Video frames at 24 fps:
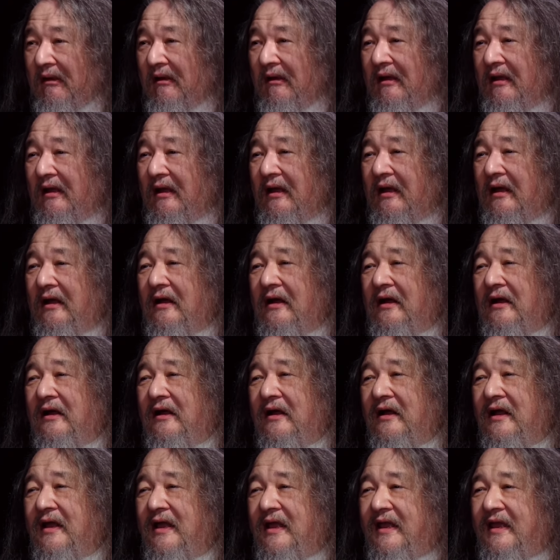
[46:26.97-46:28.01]
Uh,
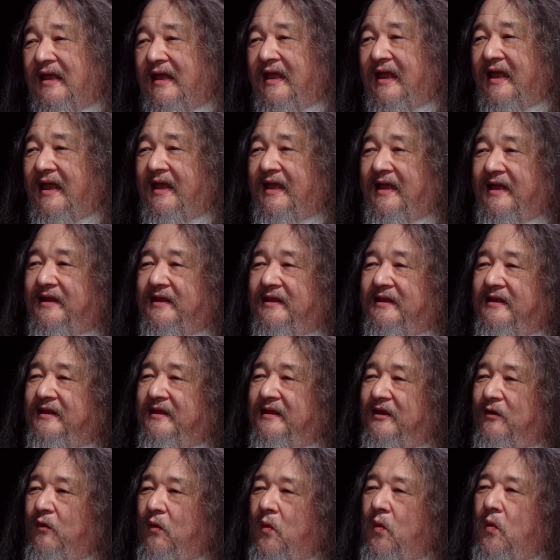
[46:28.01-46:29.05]
uh, and
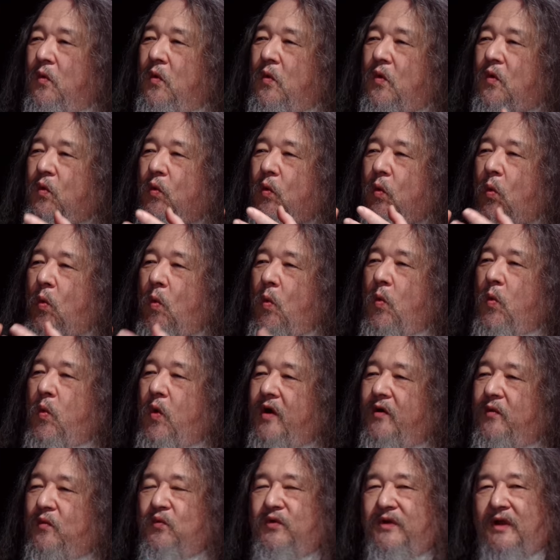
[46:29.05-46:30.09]

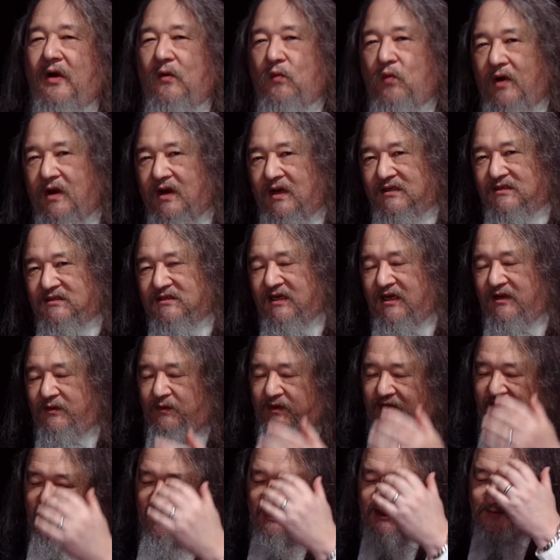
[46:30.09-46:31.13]
what we, what I say
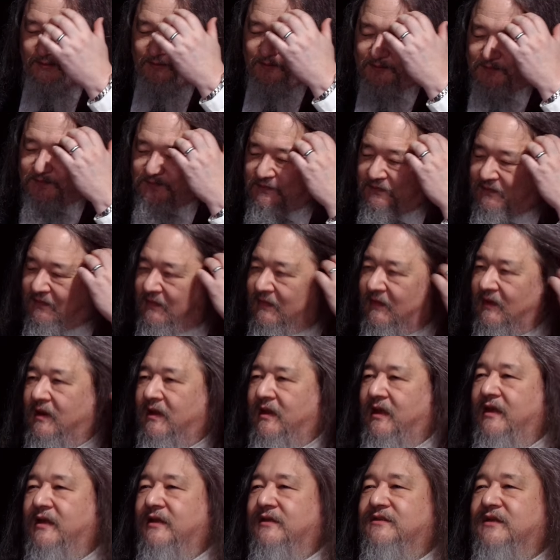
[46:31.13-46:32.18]
we need
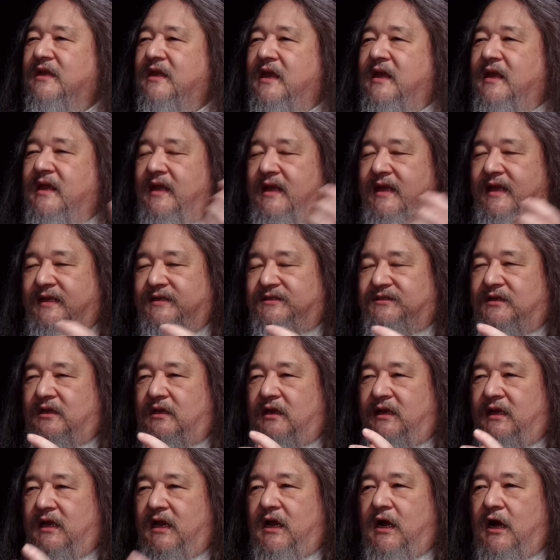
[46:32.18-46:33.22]
is it's
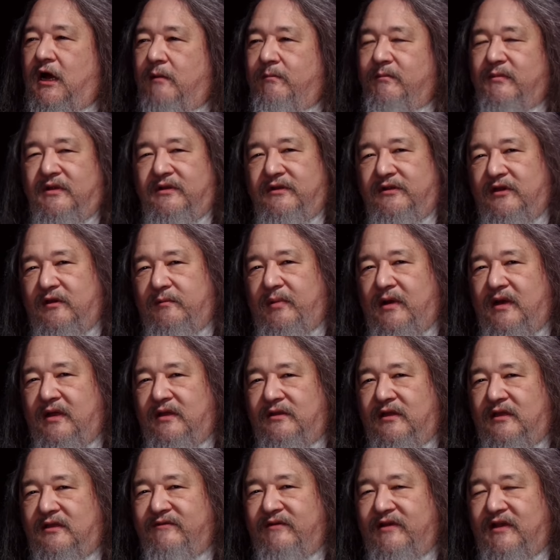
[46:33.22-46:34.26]
incumbent
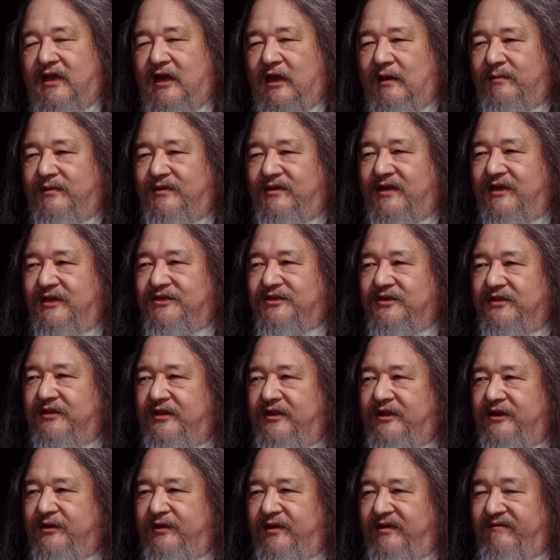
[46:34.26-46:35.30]
upon the living computation
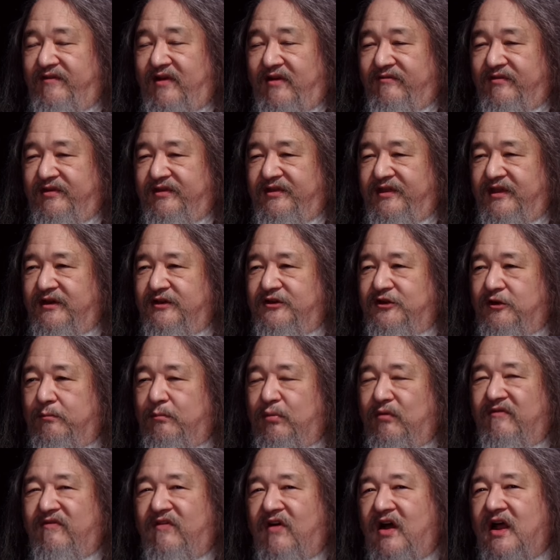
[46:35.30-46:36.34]
theory of everything to
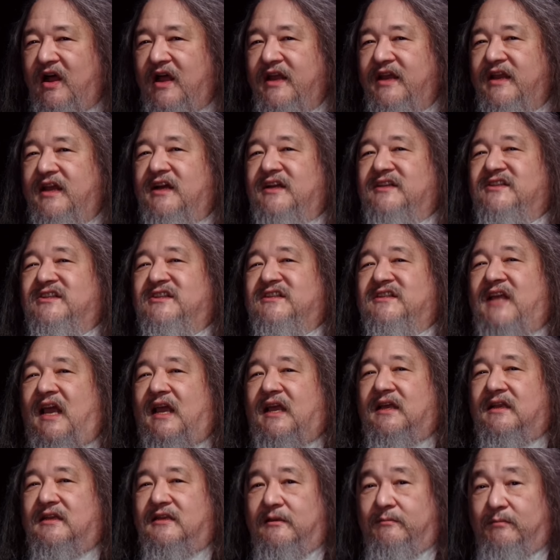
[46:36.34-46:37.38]
provide a
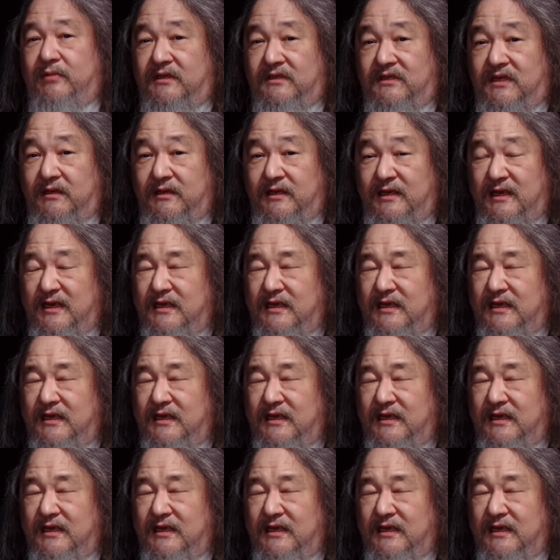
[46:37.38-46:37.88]
second implement,